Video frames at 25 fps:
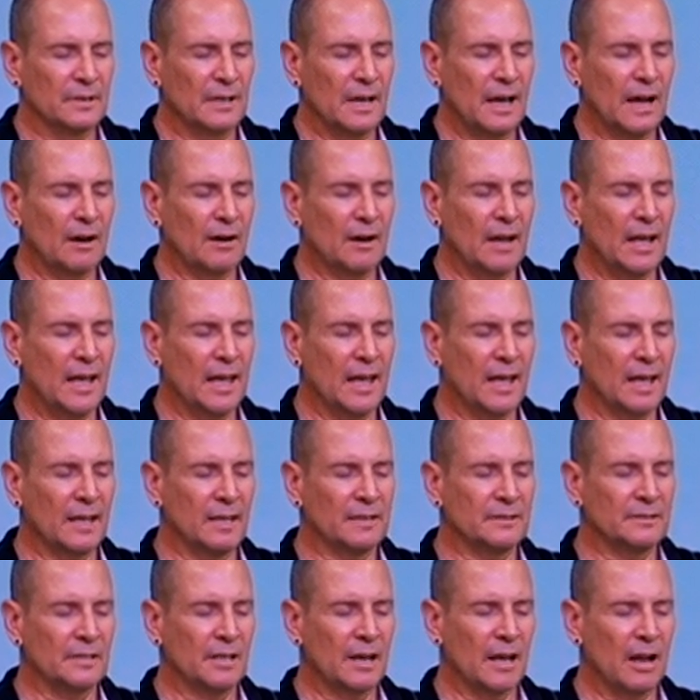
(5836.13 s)
our
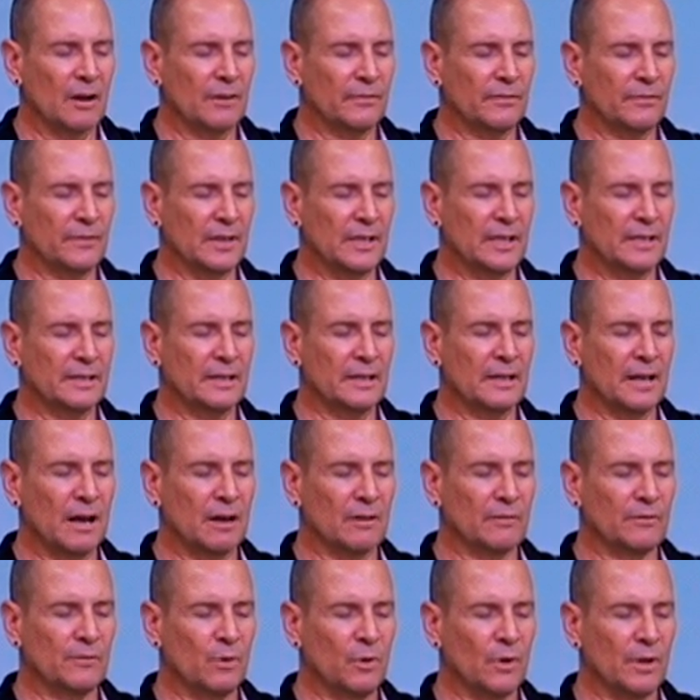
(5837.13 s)
hands and our feet and our
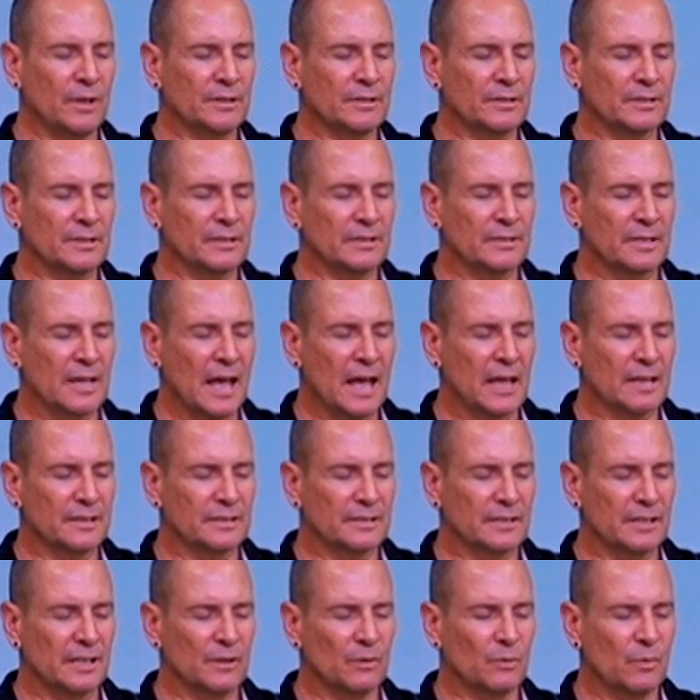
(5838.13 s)
voices,
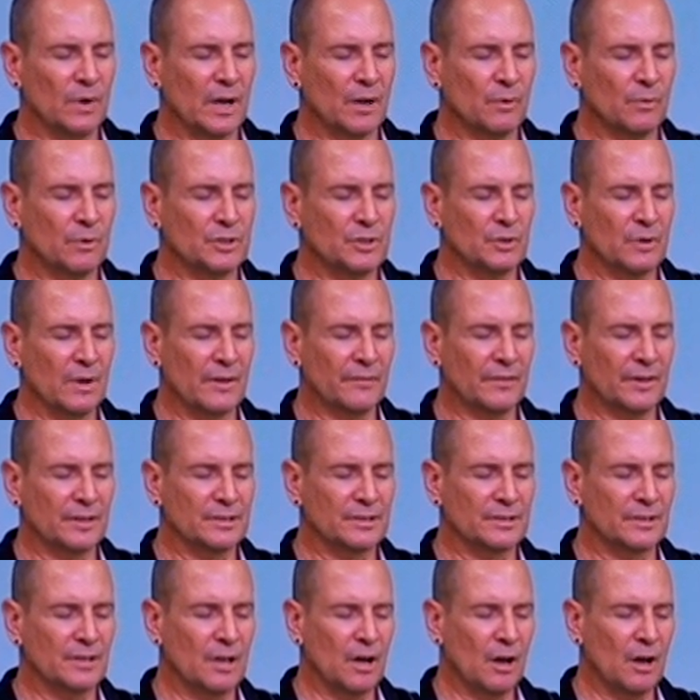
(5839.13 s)
asking, where would you have us
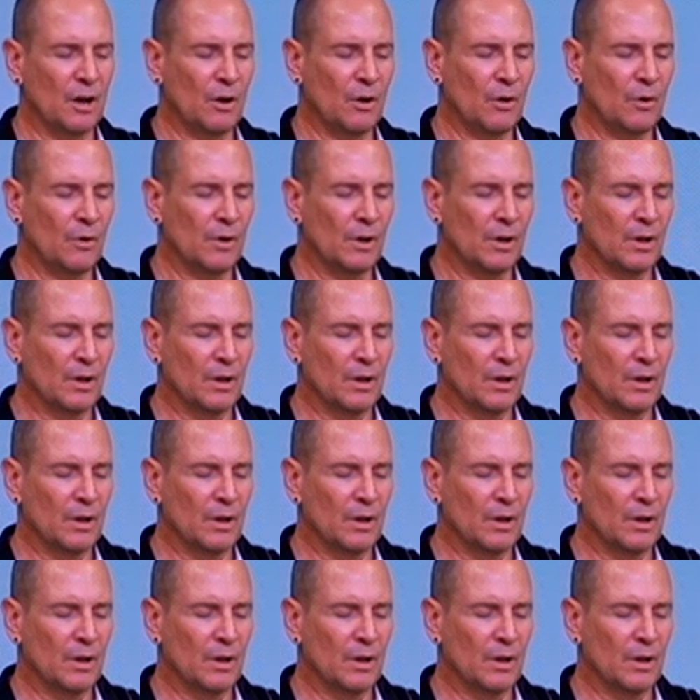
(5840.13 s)
go?